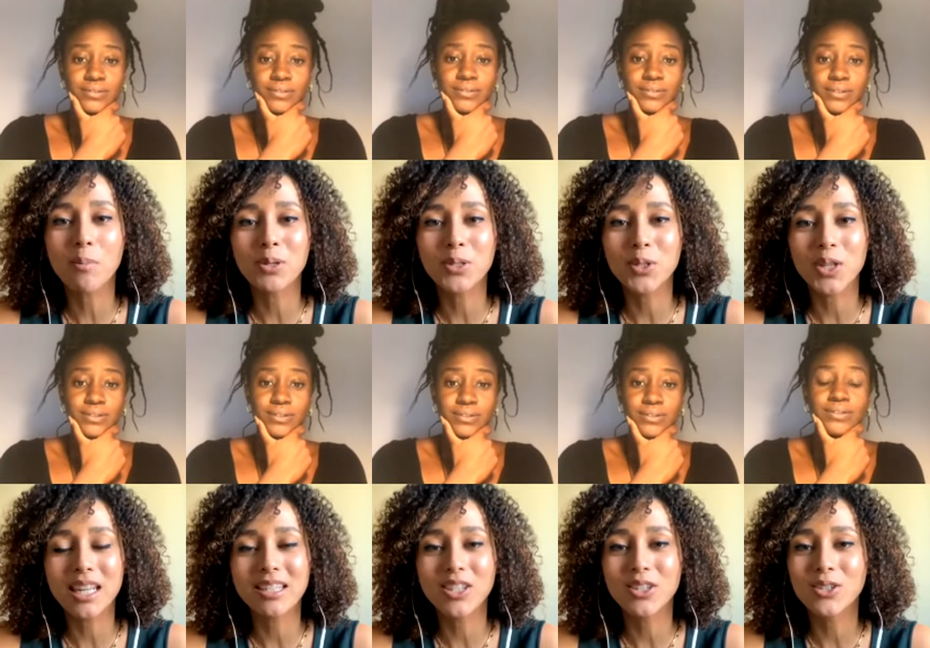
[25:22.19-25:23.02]

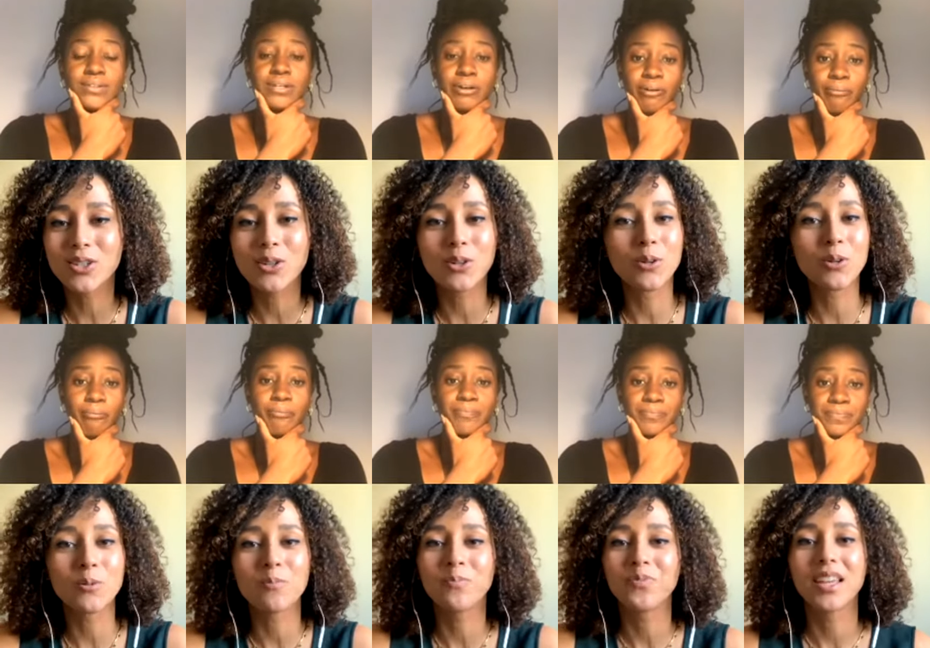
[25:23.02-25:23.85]
Speaker 1: opportunity to yeah.
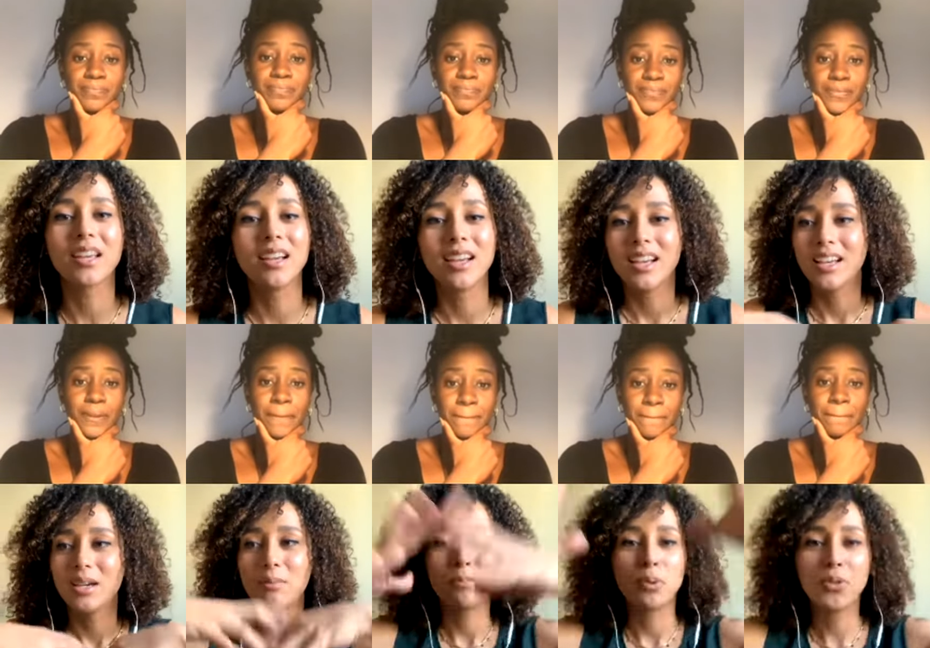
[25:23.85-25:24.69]

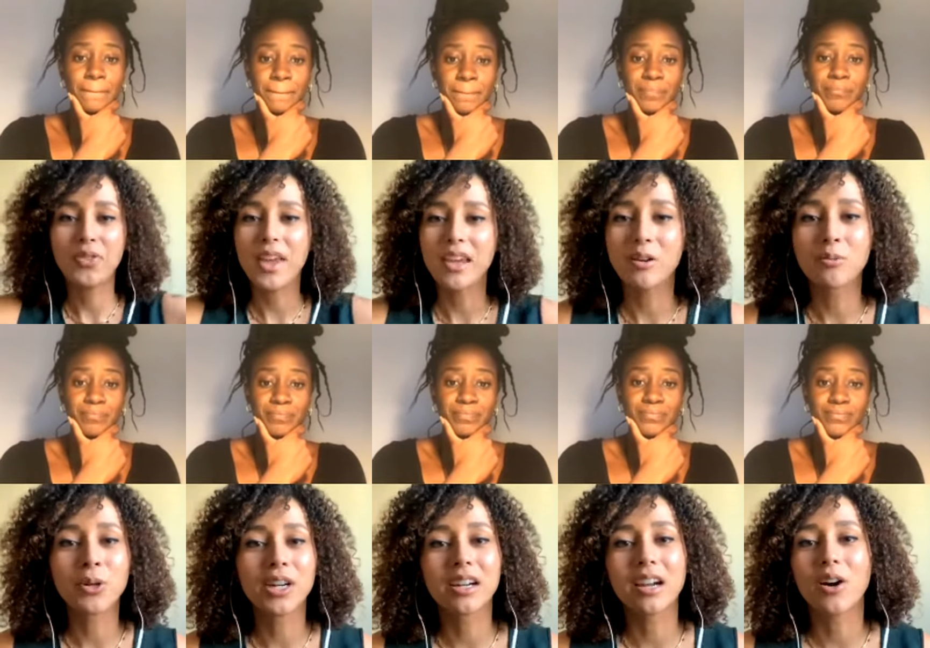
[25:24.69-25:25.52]
put their
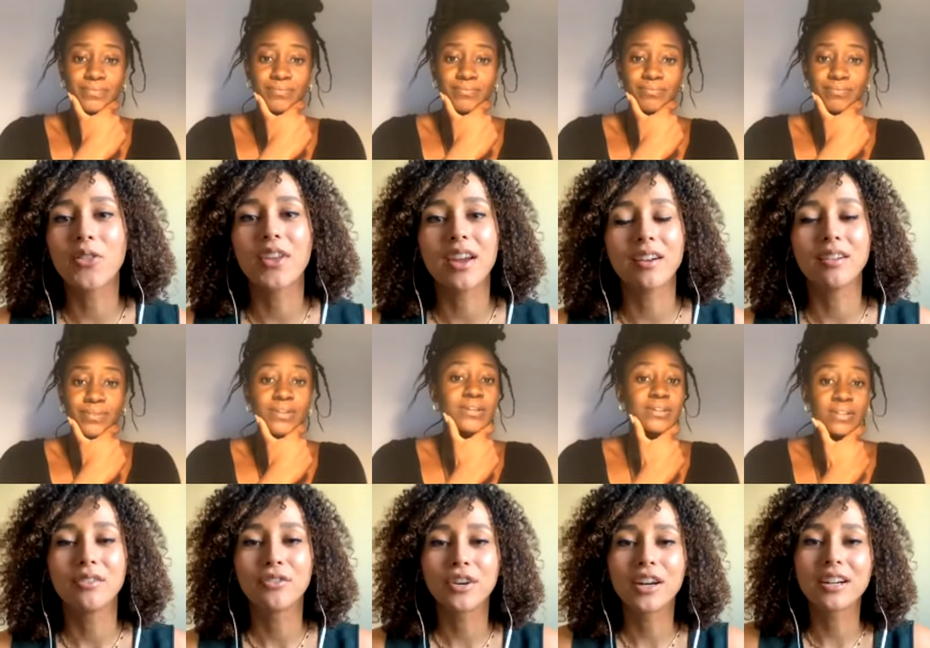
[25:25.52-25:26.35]
work out there
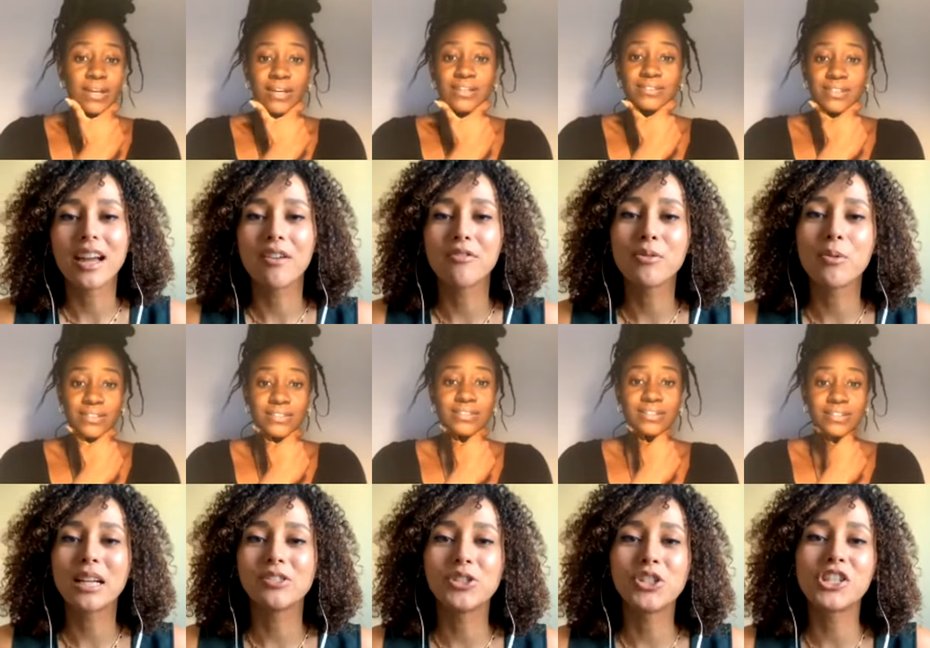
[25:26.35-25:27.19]
for yeah.
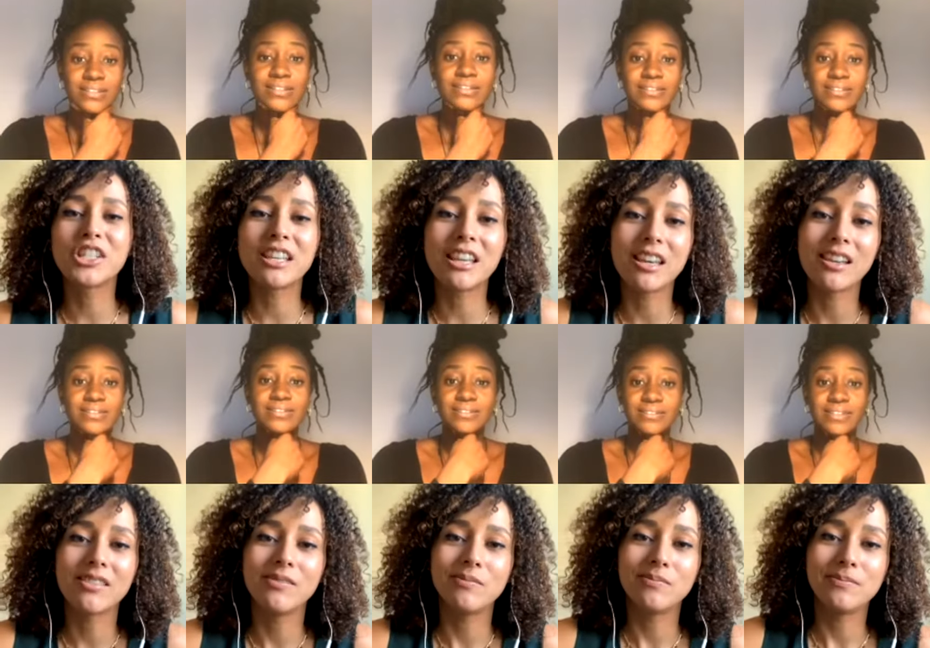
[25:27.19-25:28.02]
everyone to see.
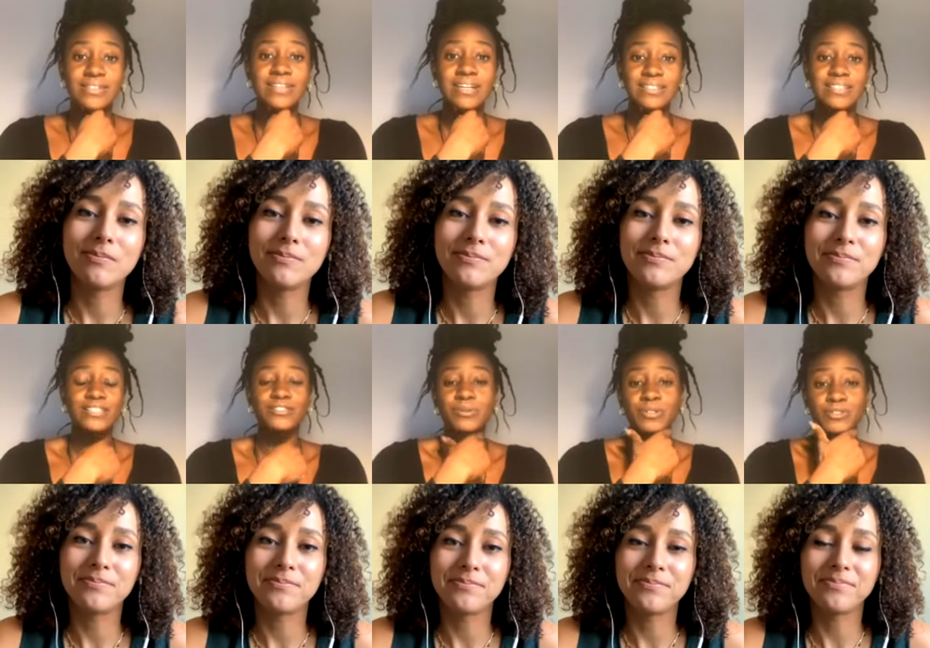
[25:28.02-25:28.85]
Speaker 2: Exactly.
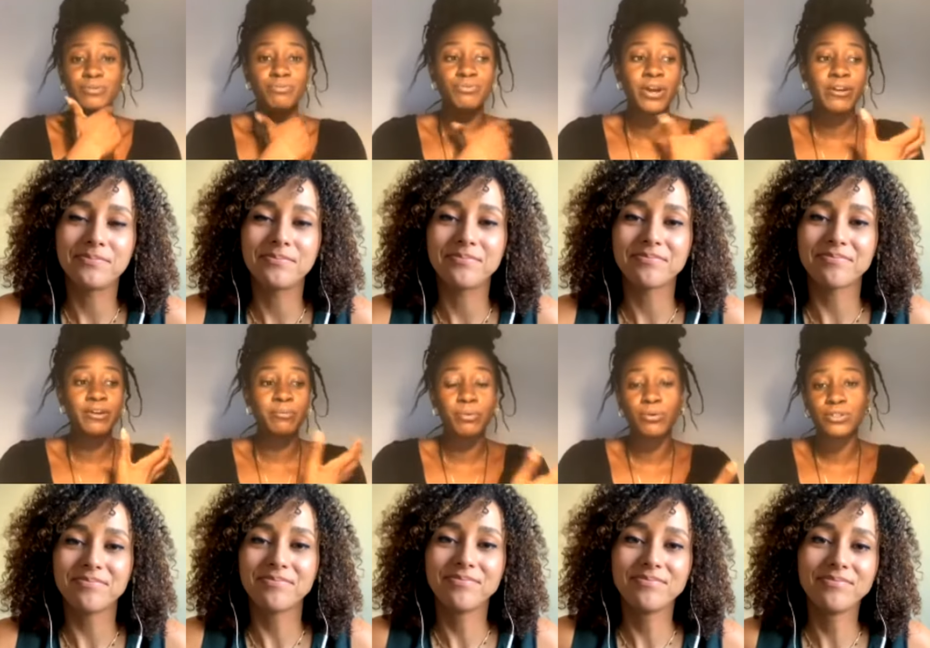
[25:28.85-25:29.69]
So it's
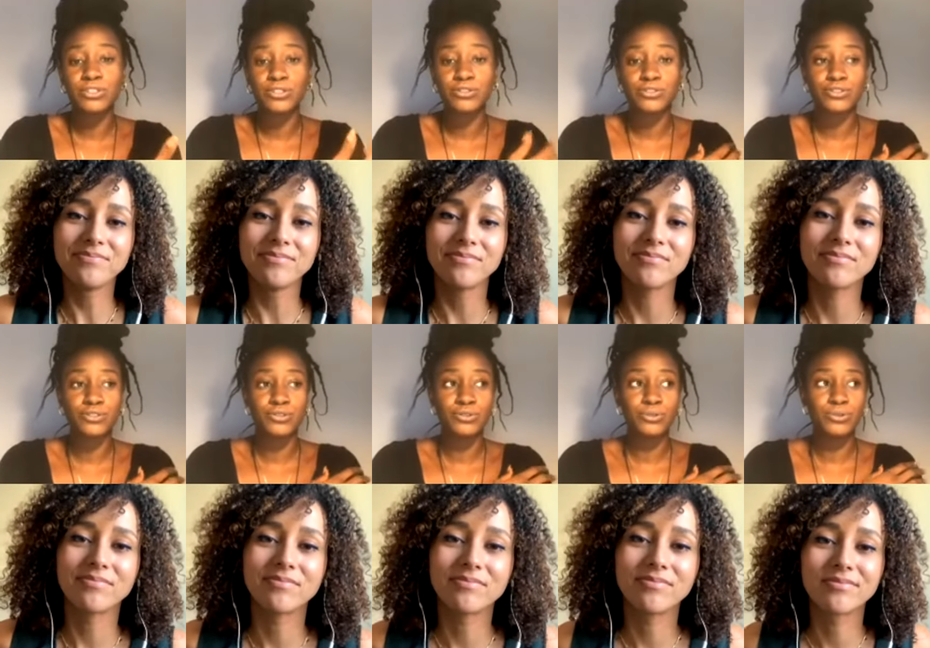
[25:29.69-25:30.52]
very important
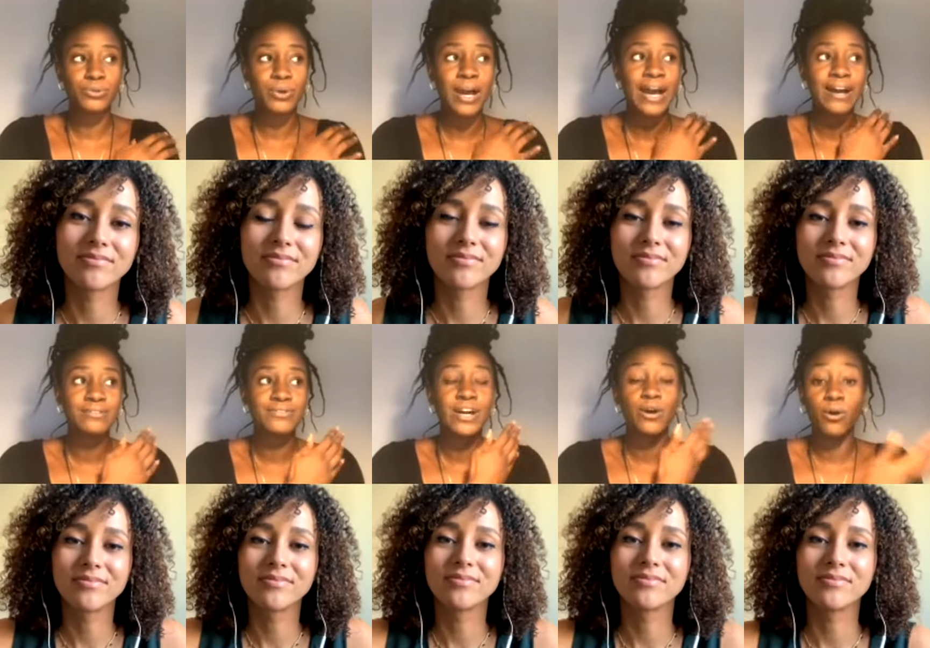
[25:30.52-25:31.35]
to
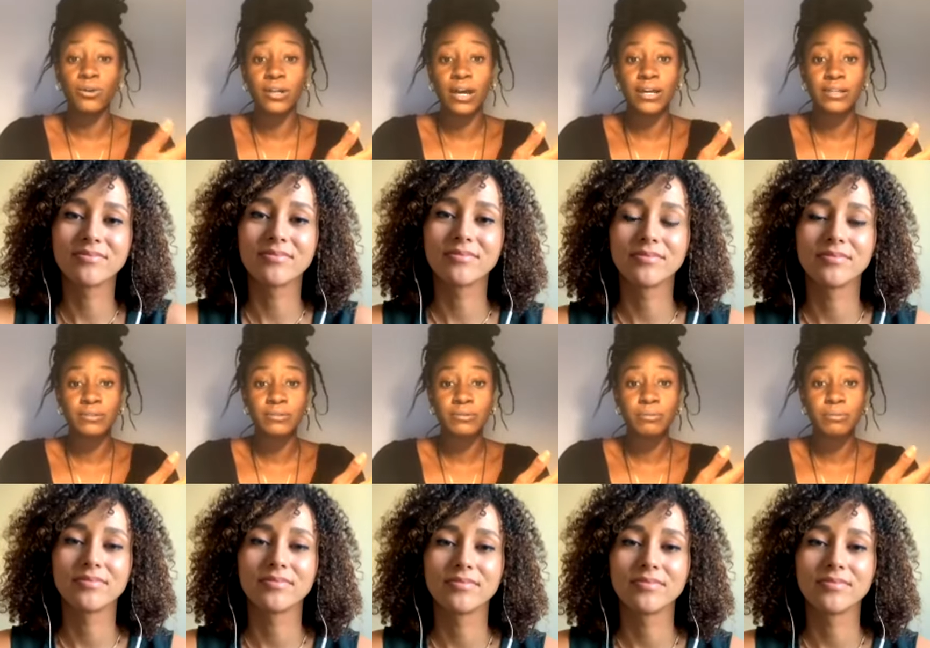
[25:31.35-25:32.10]
have that online